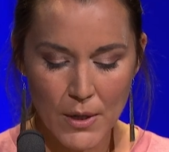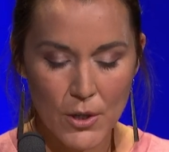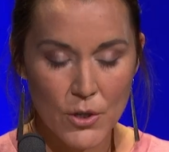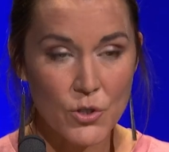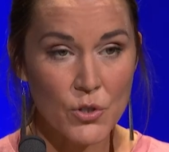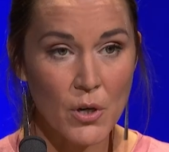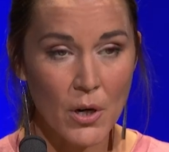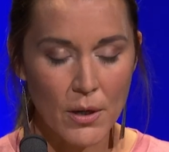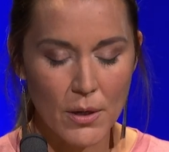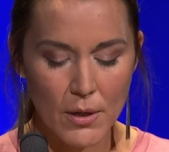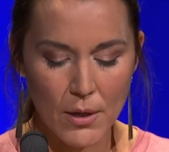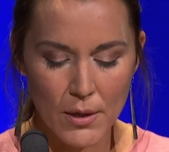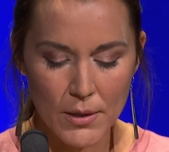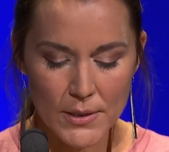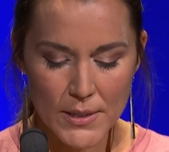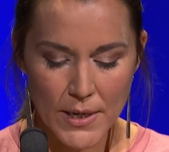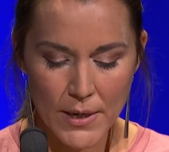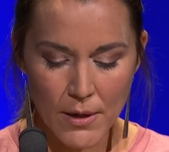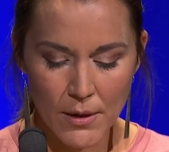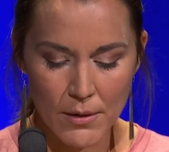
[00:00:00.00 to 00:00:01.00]
drug
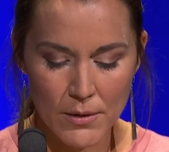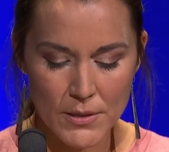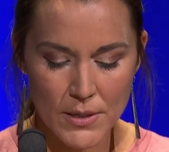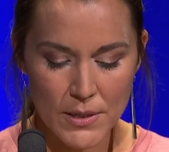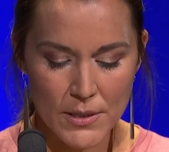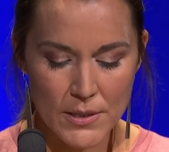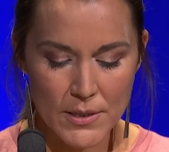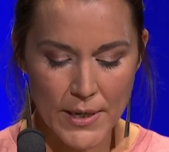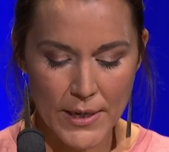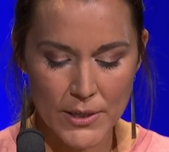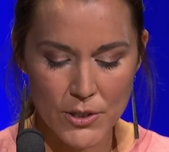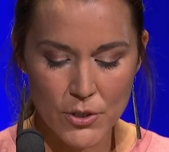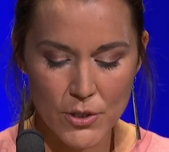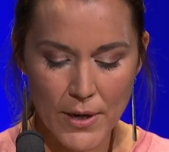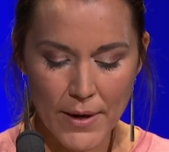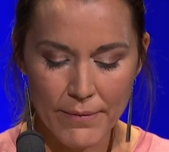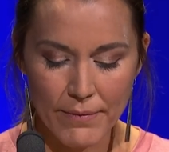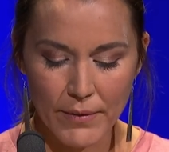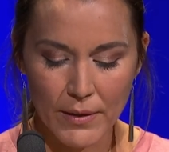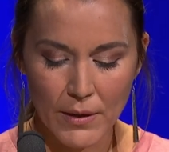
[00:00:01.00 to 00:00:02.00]
cartels, and sex
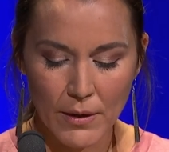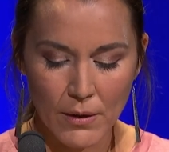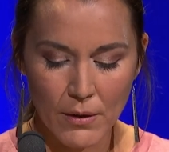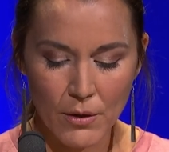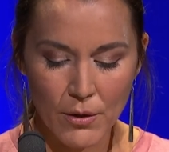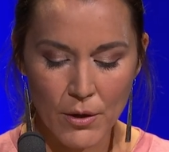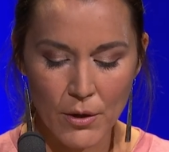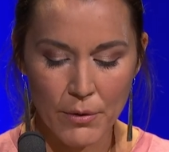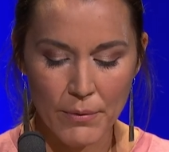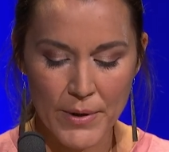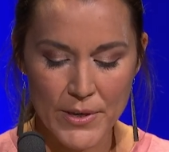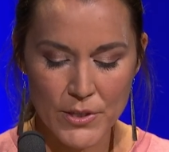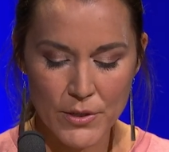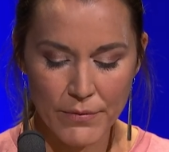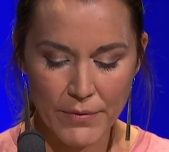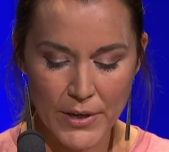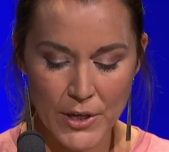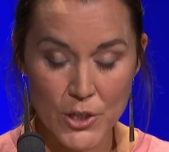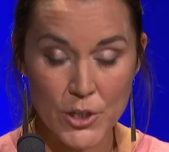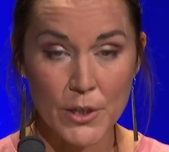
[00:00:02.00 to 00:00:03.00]
trafficking on her
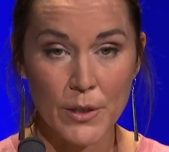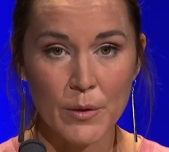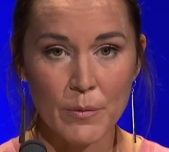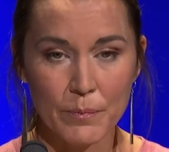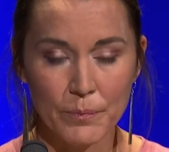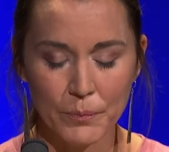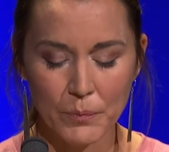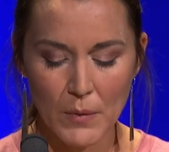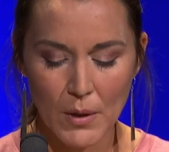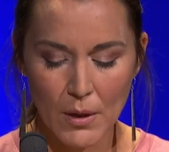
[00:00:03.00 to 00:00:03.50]
reservation.